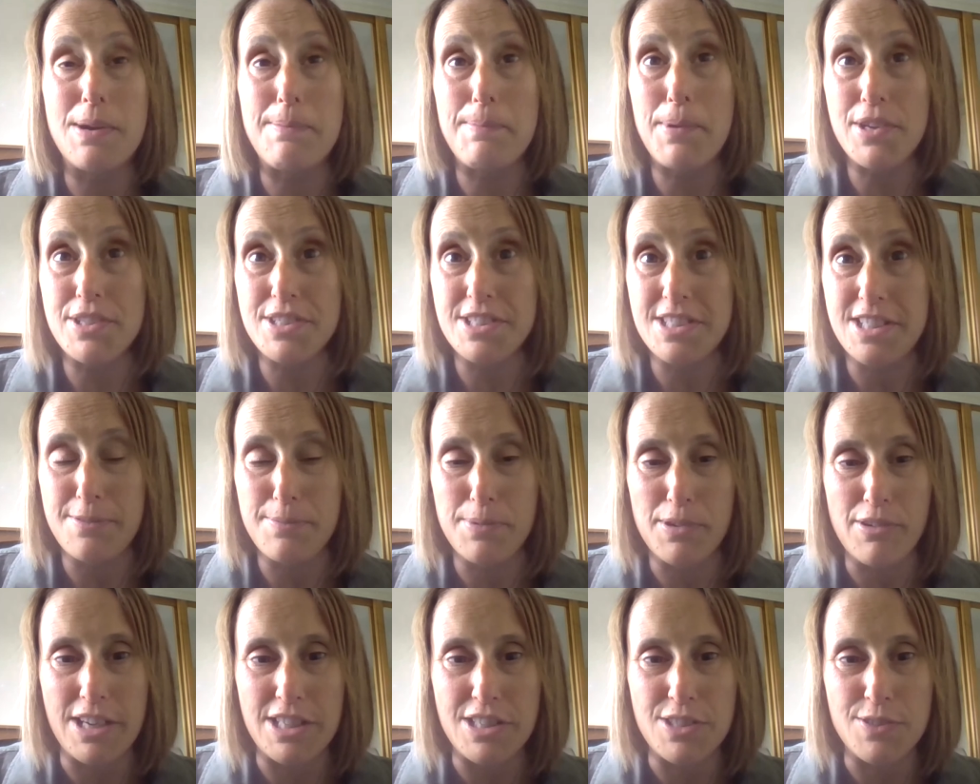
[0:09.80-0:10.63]
when Positive
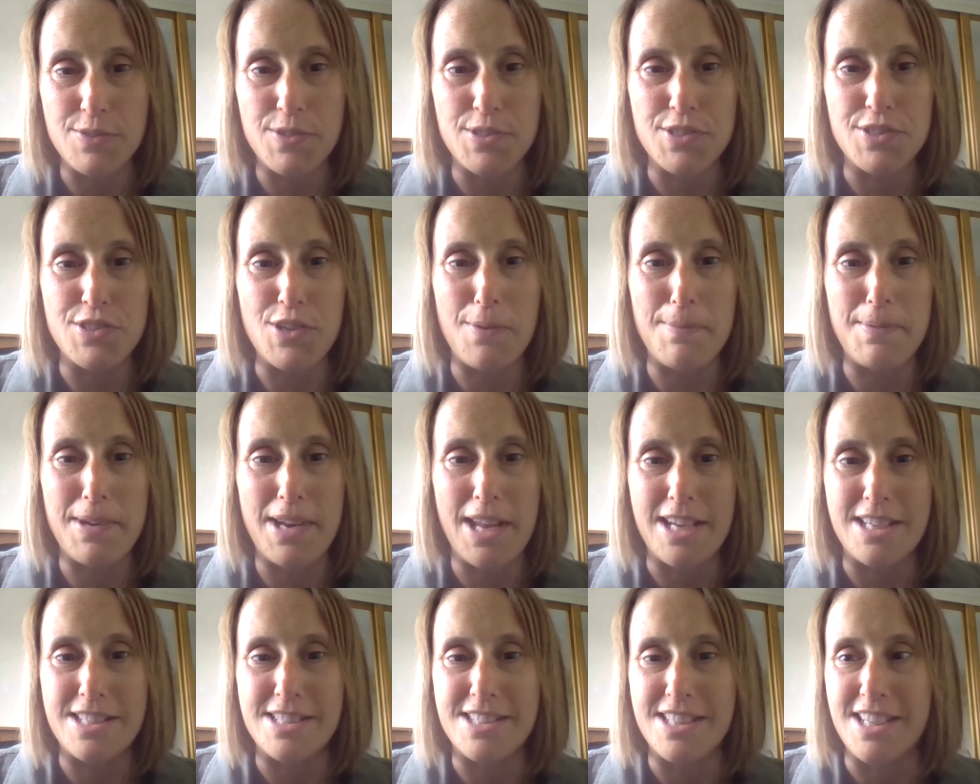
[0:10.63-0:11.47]
Progressions was
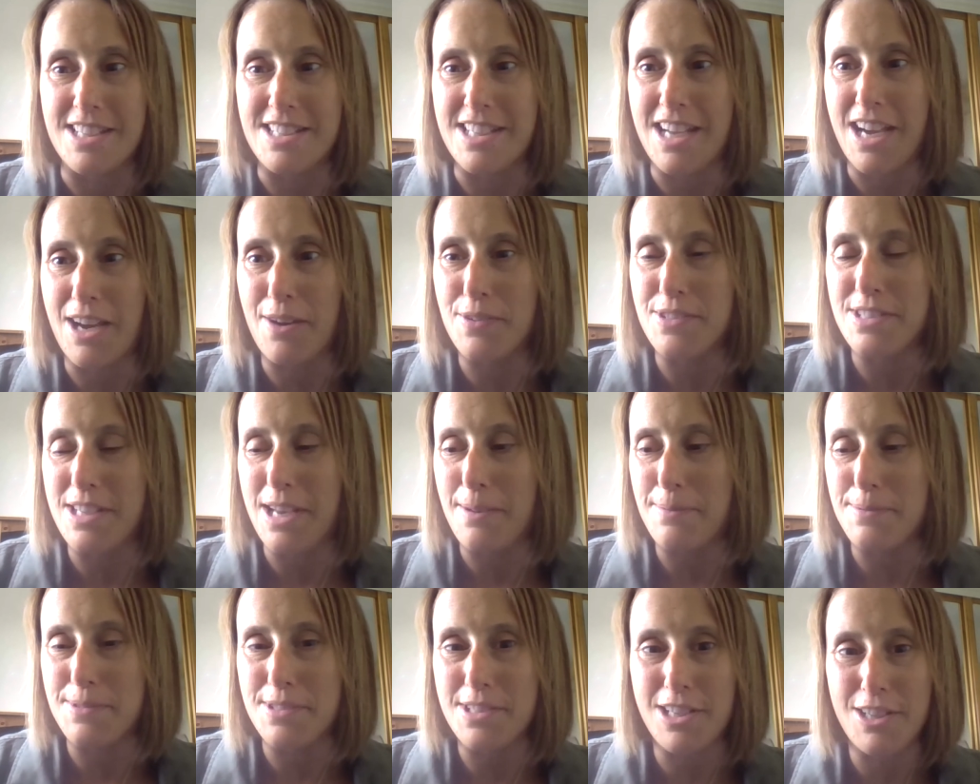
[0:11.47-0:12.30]
nominated, I was
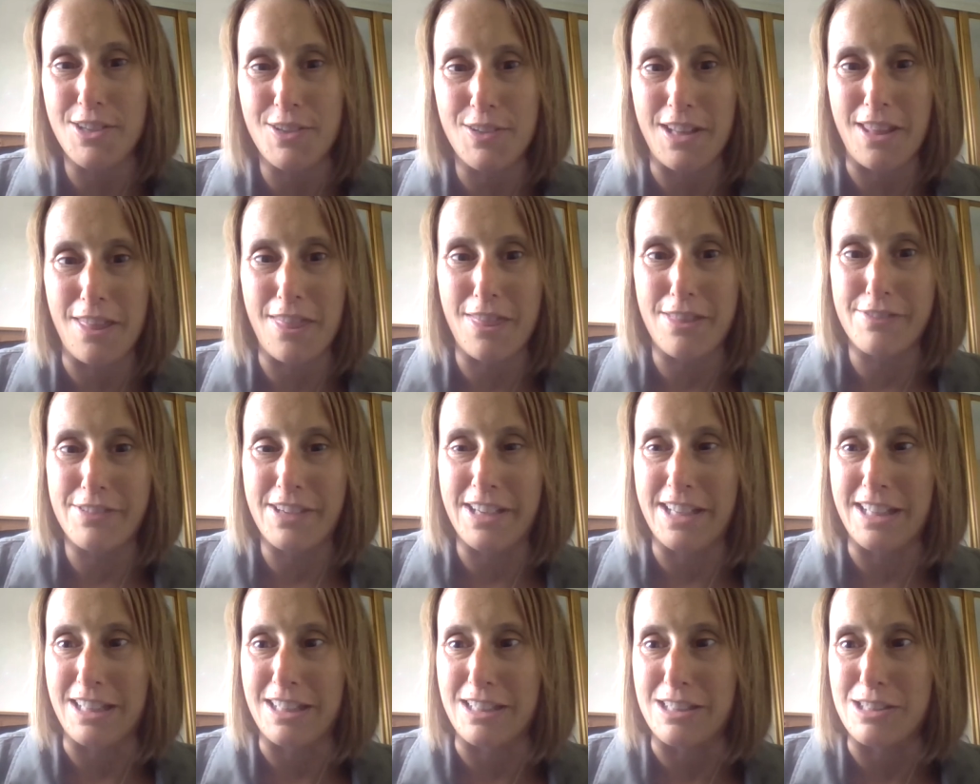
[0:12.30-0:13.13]
absolutely
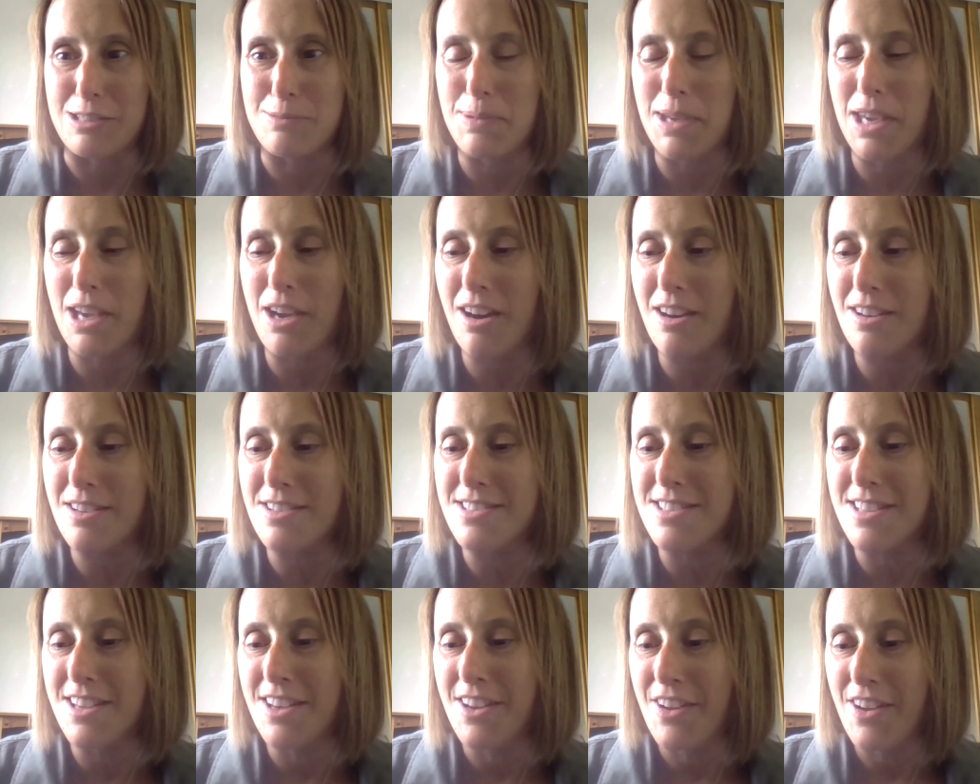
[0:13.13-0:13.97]
thrilled
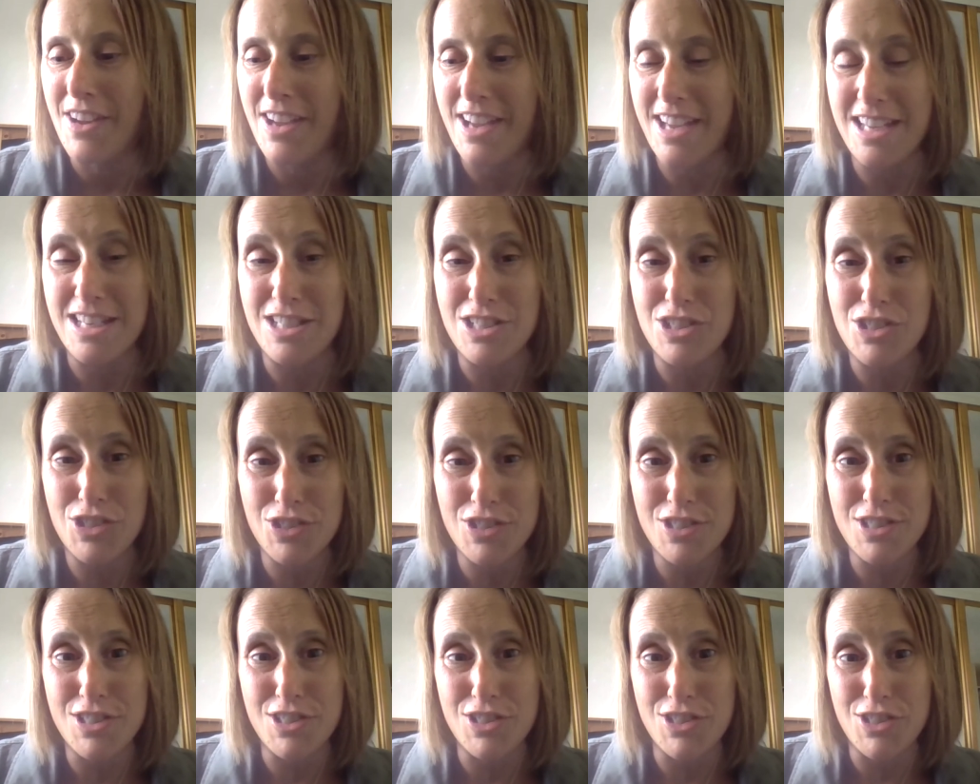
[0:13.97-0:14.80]
because it
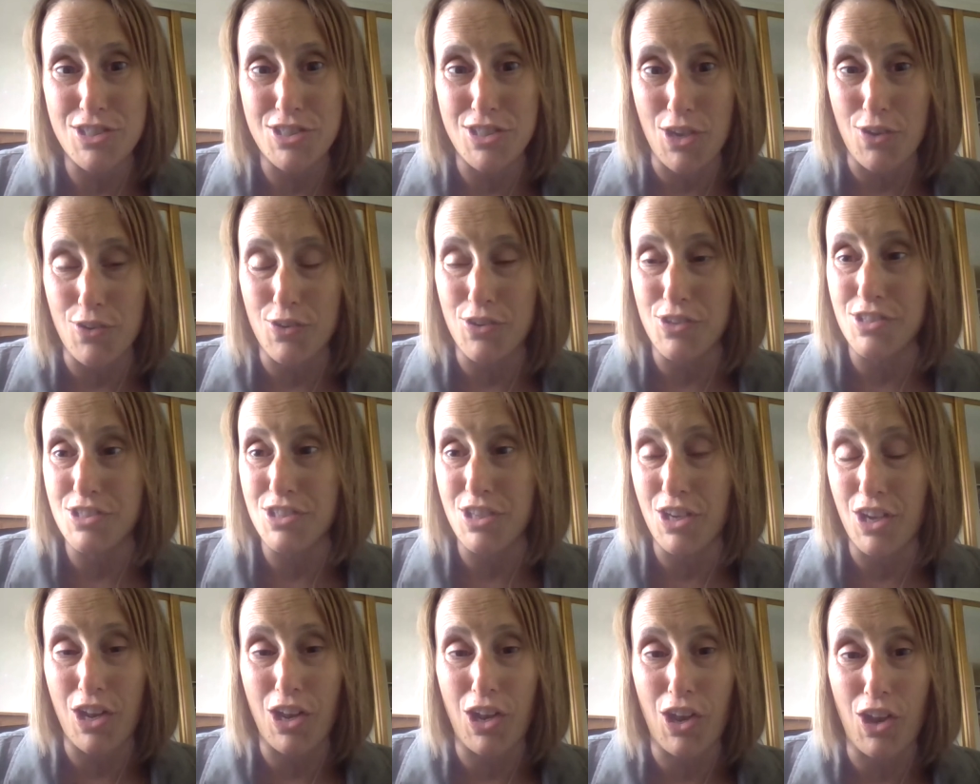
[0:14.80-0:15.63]
does such
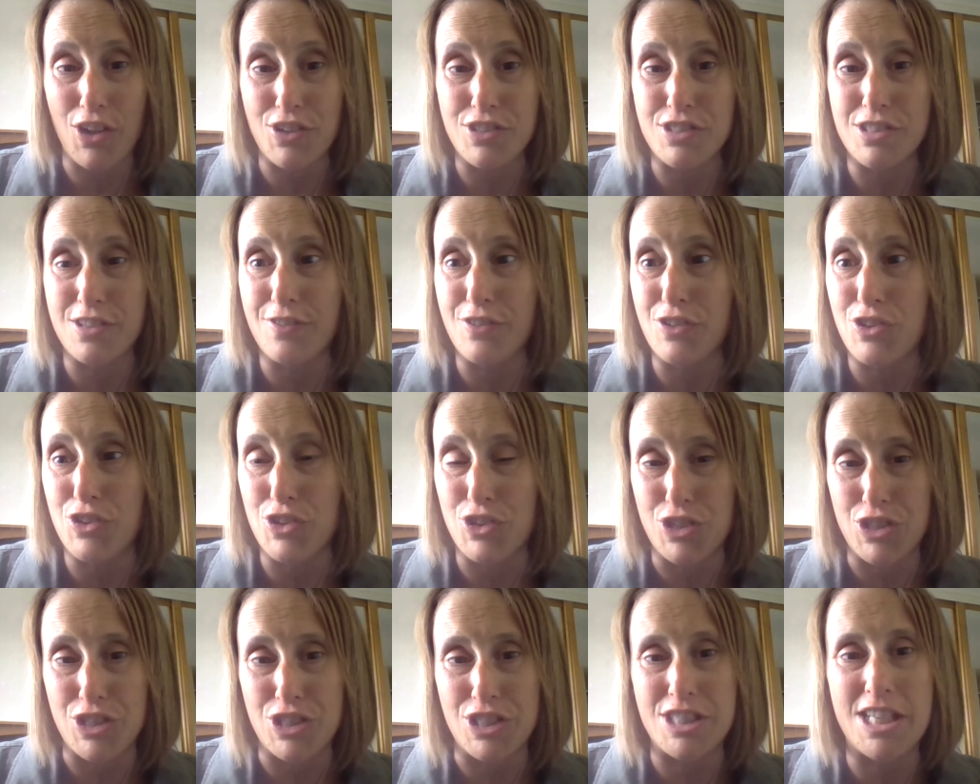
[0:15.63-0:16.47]
a lot of
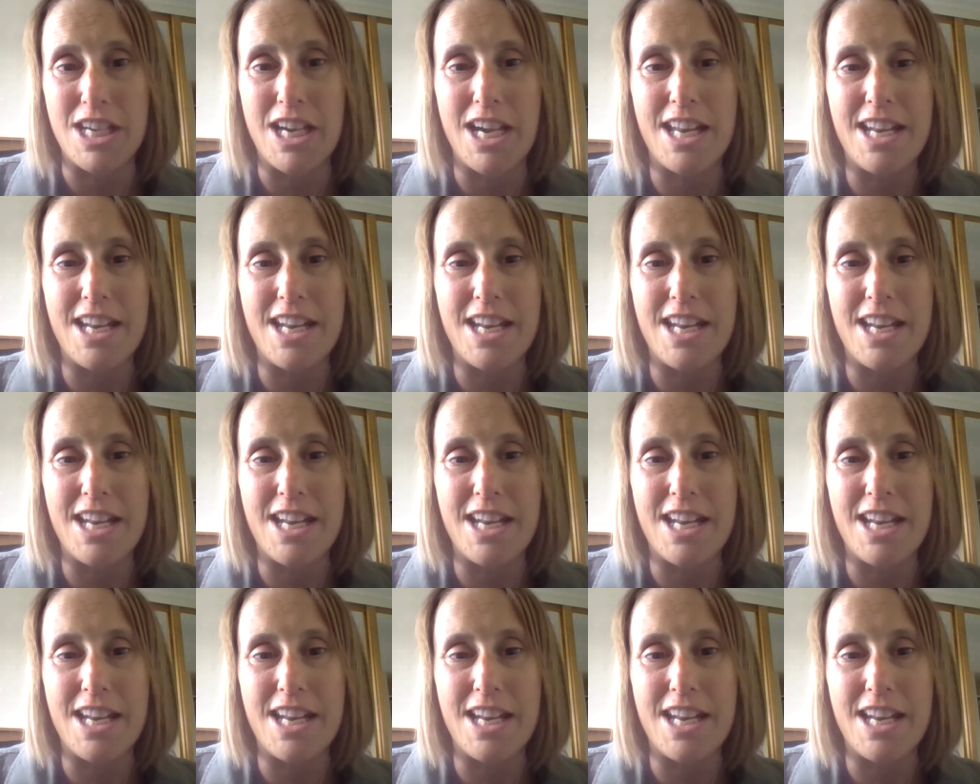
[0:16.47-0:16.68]
good.